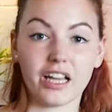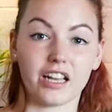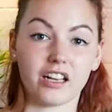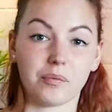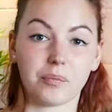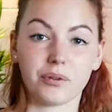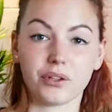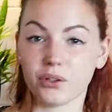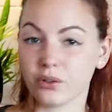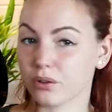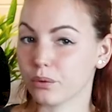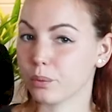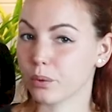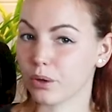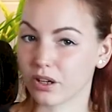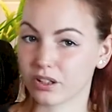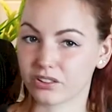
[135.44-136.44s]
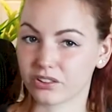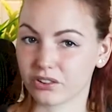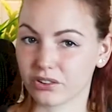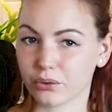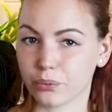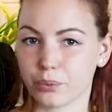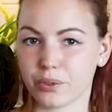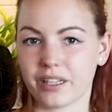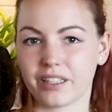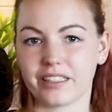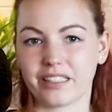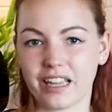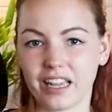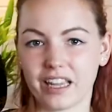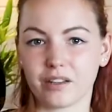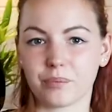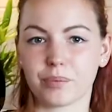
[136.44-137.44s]
and pure water will
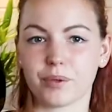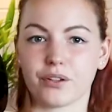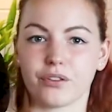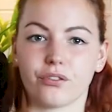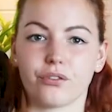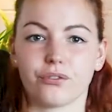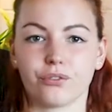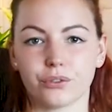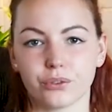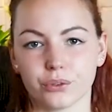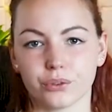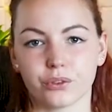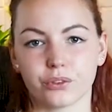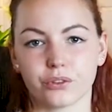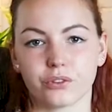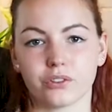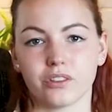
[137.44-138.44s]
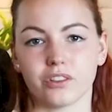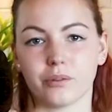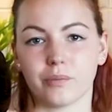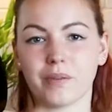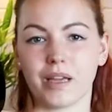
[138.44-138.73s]
then pass through the